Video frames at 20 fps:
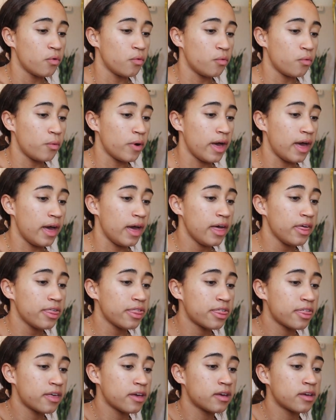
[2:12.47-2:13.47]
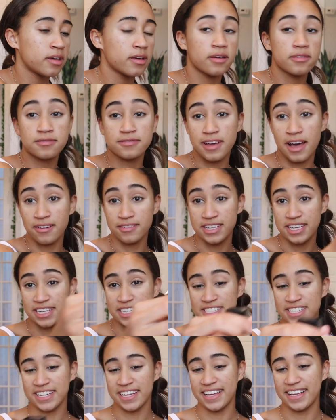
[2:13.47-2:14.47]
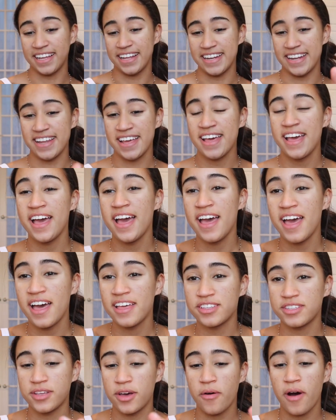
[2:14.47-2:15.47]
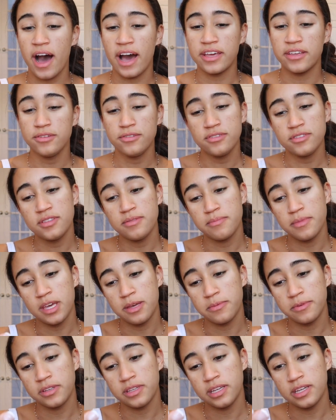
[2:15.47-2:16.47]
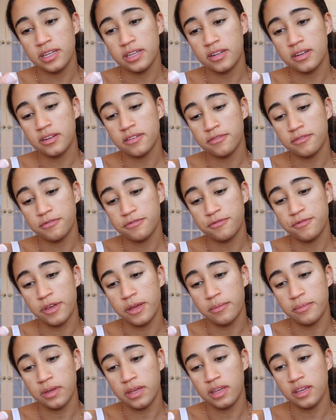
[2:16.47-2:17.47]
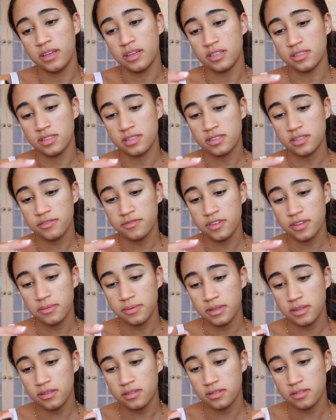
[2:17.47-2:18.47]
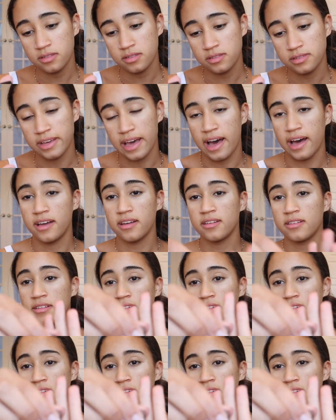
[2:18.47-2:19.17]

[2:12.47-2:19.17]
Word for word: with foundation. So I use the Maybelline Fit Me, is this the Fit Me? Yeah,